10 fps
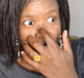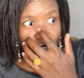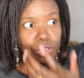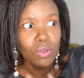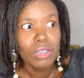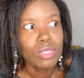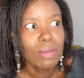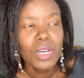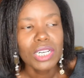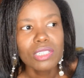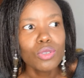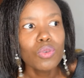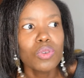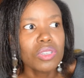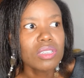so if someone else
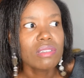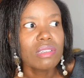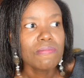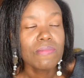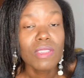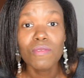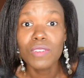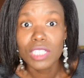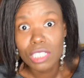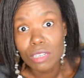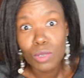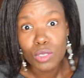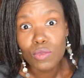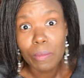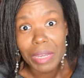cooks vegetables
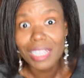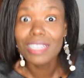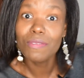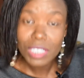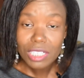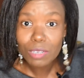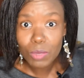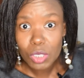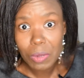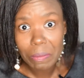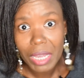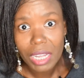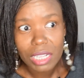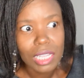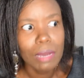for me, the vegetables may be
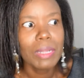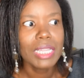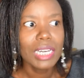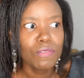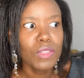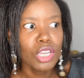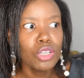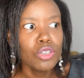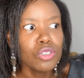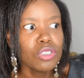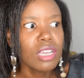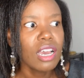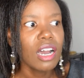healthy, but then if they use